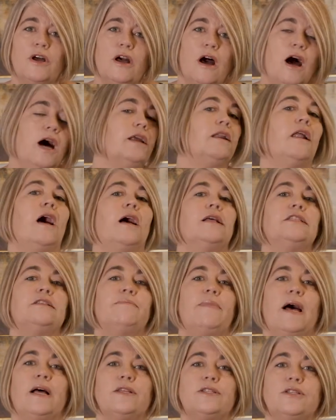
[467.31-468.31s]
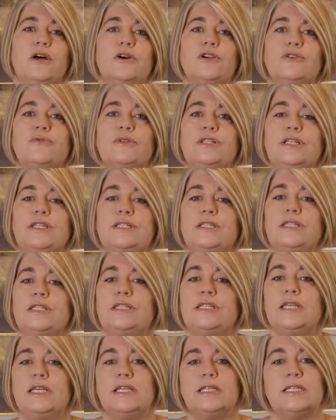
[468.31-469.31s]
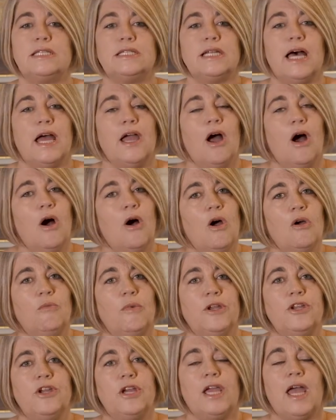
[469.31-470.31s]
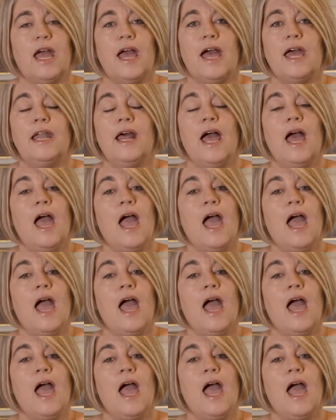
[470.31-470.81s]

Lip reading: guidelines about social distancing, stay home when you can,